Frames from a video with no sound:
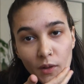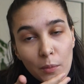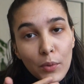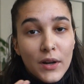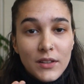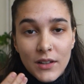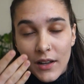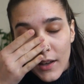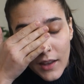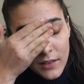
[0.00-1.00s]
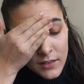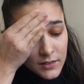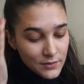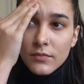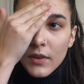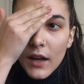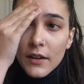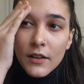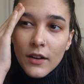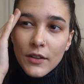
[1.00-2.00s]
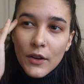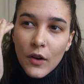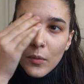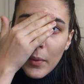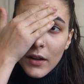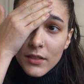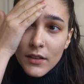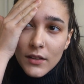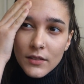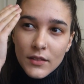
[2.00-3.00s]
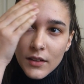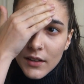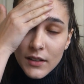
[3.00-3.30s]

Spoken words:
embrace it, I guess. I don't know how to go about this,